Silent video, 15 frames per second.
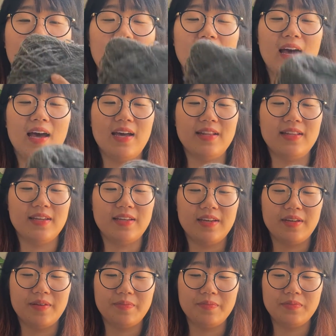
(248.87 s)
And
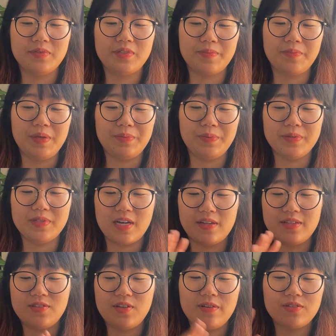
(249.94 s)
some people said
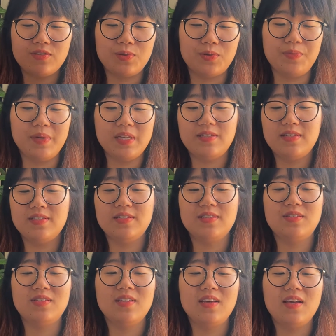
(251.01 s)
socks or
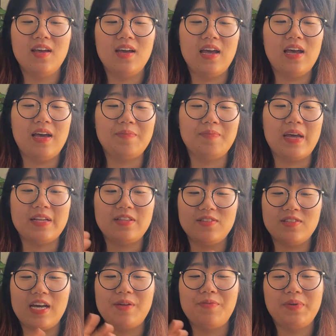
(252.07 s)
mittens. At the
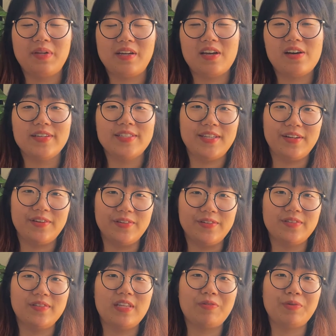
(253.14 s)
time when I cast it
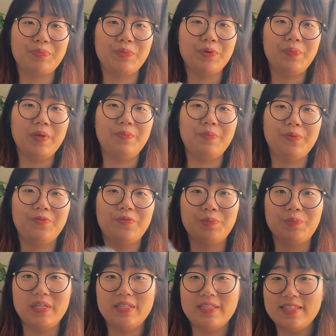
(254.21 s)
on, there were more people for
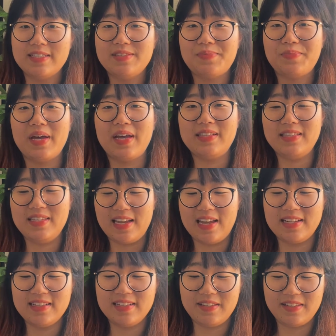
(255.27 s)
mittens, but at the
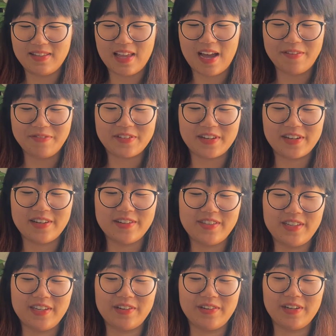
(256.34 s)
end, after
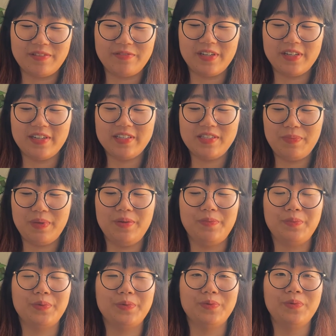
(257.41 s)
casting on, I realized
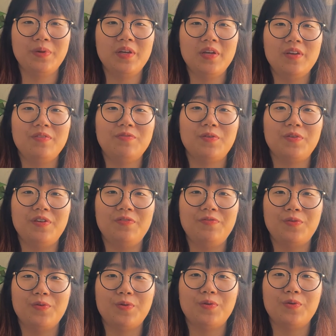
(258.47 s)
people voted
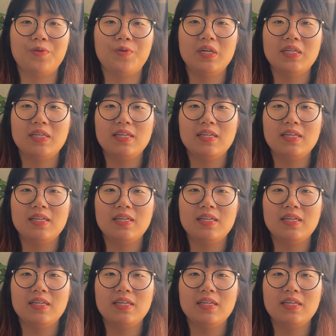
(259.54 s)
for